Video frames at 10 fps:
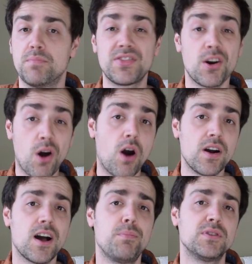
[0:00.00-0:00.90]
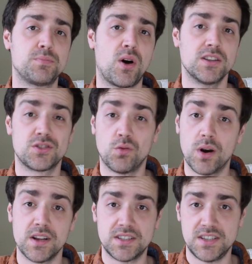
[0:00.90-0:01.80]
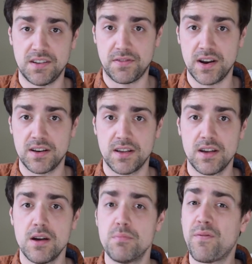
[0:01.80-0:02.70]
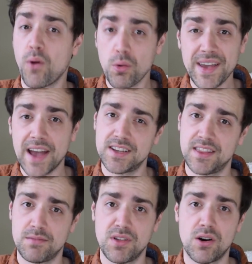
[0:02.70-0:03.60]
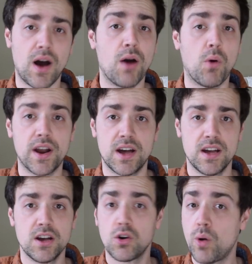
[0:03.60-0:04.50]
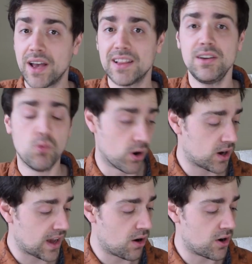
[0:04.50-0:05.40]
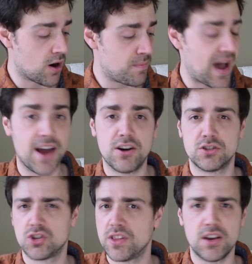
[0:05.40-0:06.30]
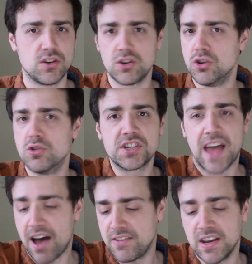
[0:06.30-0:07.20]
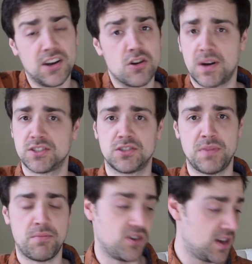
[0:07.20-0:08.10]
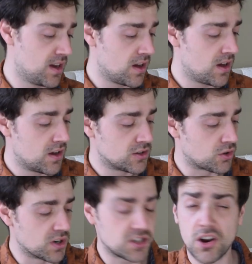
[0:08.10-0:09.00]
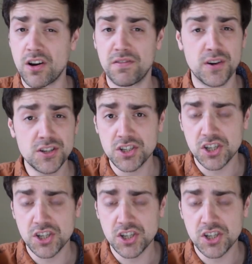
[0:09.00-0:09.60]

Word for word: But there are a couple spots where it's different. Before we get to them though, I want to quickly work out our pattern so that you just have it in your muscle memory. So we're just on our first